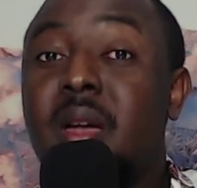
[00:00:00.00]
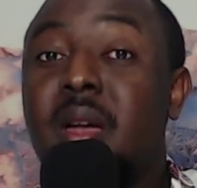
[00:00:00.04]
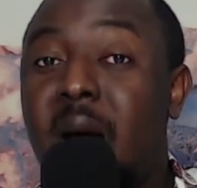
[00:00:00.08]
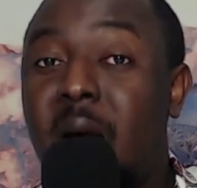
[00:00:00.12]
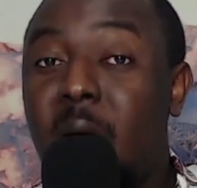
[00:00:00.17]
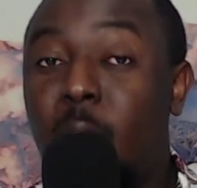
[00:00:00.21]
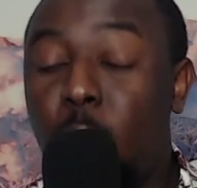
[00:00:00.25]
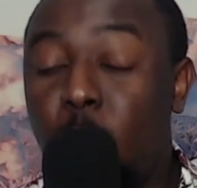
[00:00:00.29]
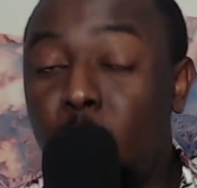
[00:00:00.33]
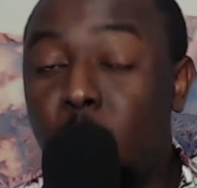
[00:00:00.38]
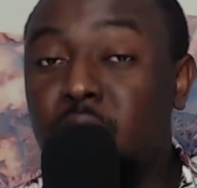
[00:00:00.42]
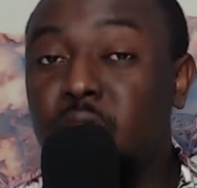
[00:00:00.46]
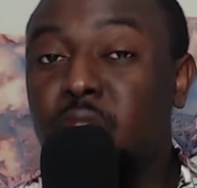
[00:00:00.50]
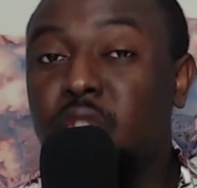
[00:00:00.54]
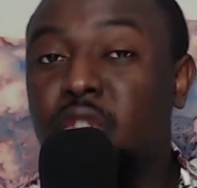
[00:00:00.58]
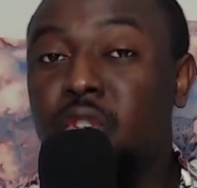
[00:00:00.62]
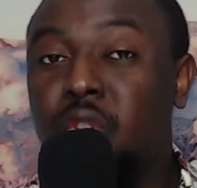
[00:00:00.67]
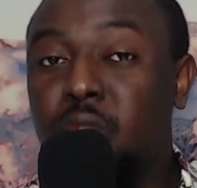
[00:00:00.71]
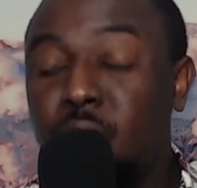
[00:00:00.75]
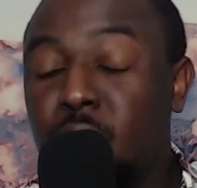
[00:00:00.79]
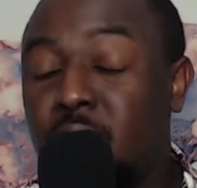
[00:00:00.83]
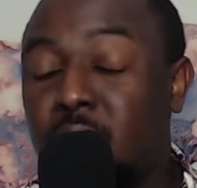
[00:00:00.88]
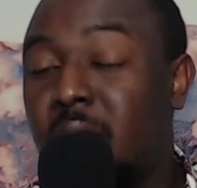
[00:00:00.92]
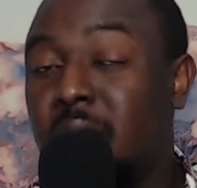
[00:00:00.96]
I want you
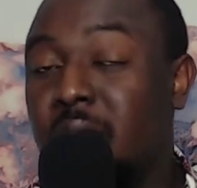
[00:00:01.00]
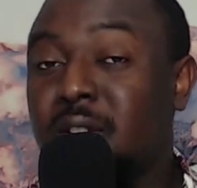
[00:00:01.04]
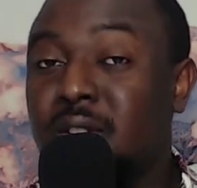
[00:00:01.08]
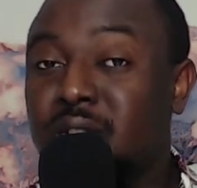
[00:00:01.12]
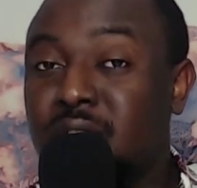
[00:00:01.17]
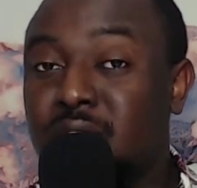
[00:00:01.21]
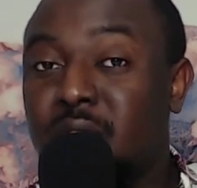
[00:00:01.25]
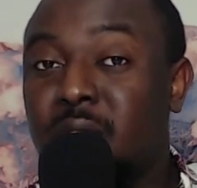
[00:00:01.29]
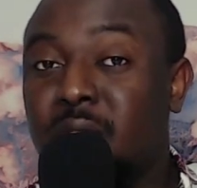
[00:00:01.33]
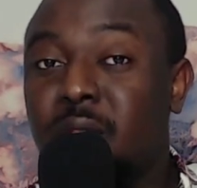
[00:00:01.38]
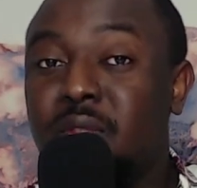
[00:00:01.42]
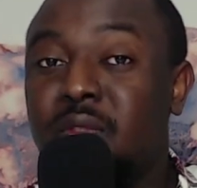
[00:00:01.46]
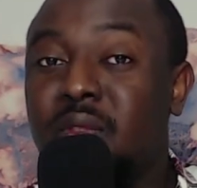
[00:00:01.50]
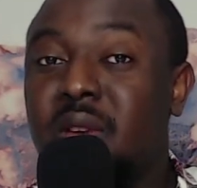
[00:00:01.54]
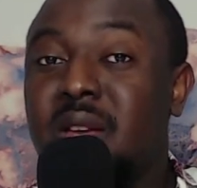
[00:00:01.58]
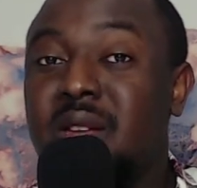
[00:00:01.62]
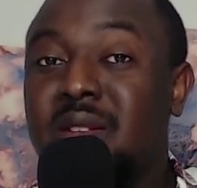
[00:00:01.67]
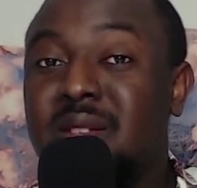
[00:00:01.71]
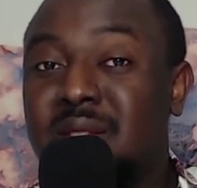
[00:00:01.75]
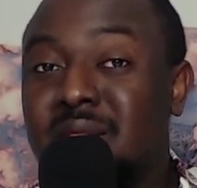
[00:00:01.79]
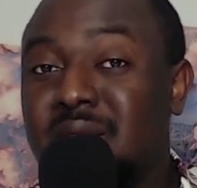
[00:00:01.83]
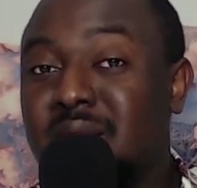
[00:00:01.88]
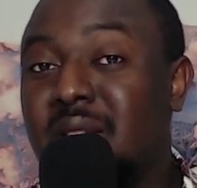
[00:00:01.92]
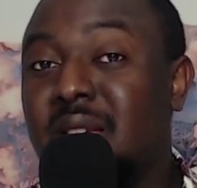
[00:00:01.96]
to look at yourself
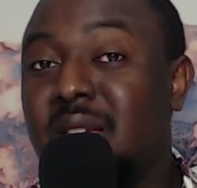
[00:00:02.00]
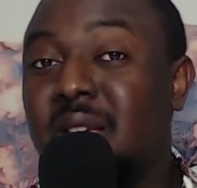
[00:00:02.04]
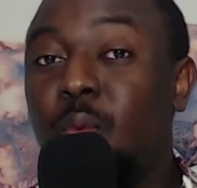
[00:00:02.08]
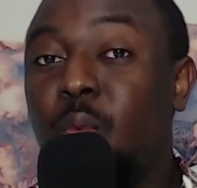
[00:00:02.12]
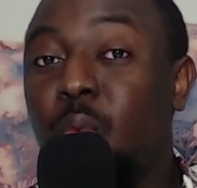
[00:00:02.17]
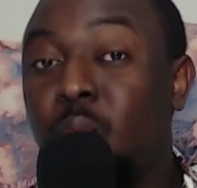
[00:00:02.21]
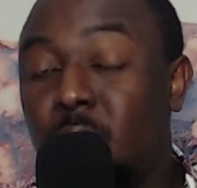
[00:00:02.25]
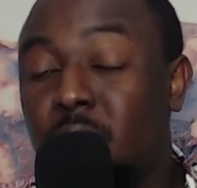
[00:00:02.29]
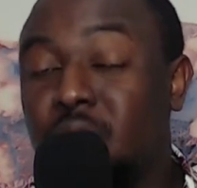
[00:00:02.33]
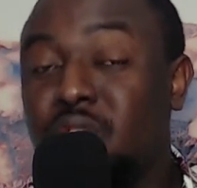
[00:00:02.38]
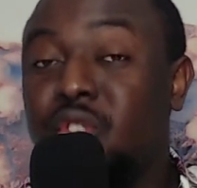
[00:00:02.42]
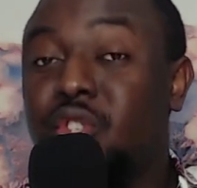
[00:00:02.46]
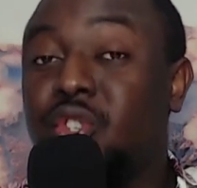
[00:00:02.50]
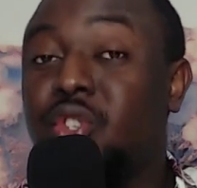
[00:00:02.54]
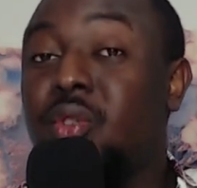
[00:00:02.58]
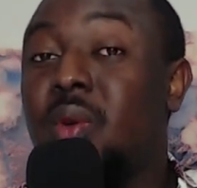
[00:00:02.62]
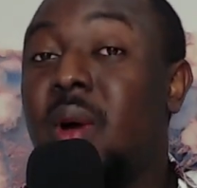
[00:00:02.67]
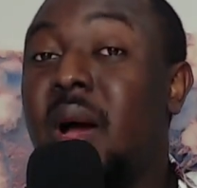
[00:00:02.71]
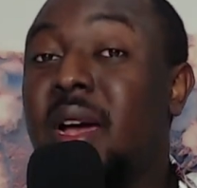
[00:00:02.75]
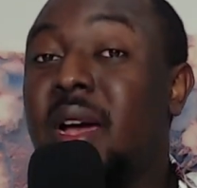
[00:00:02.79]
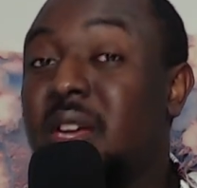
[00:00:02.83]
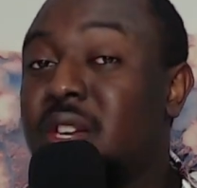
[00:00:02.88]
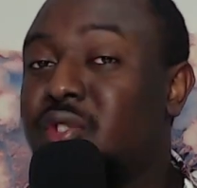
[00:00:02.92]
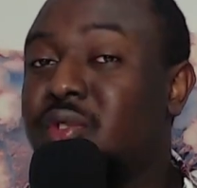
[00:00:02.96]
and see what you
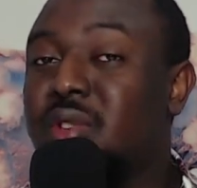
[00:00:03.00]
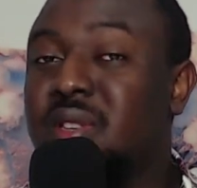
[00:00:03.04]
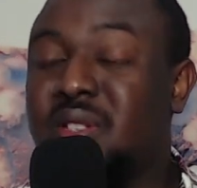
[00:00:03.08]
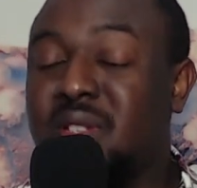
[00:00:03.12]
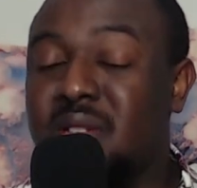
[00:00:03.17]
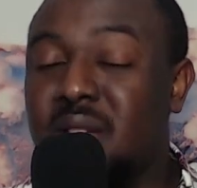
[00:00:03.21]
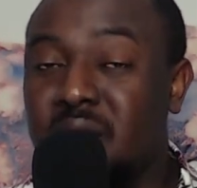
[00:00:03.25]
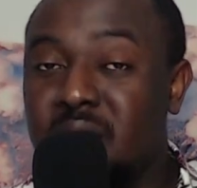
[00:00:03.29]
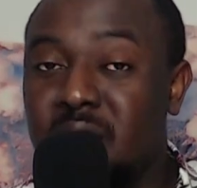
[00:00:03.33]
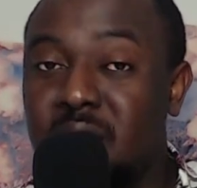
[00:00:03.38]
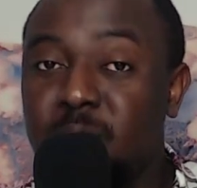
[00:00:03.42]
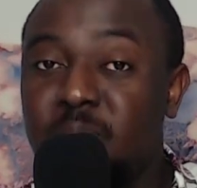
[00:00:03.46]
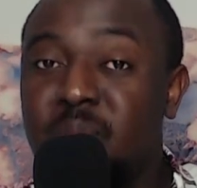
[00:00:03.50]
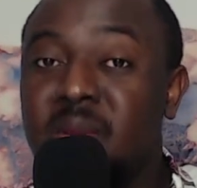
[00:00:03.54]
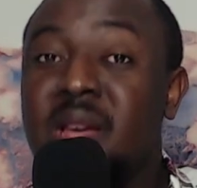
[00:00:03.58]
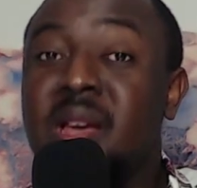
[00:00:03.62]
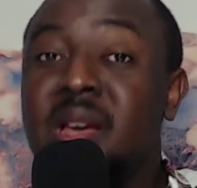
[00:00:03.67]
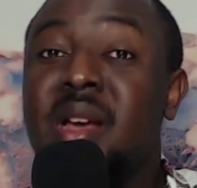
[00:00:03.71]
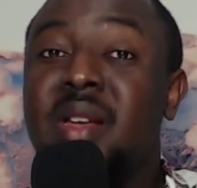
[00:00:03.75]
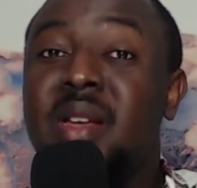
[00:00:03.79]
are interested in.